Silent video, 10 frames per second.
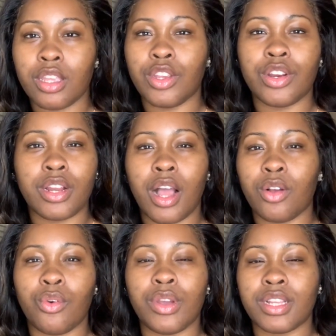you're not
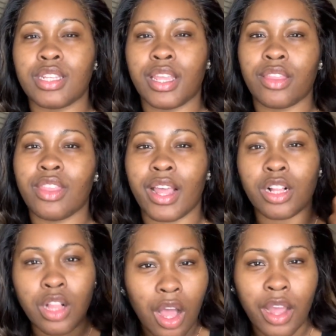going to get that
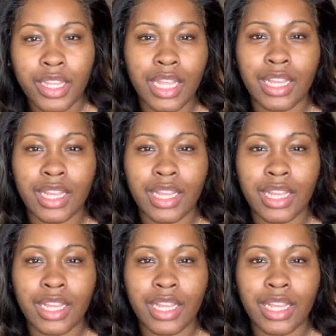clogging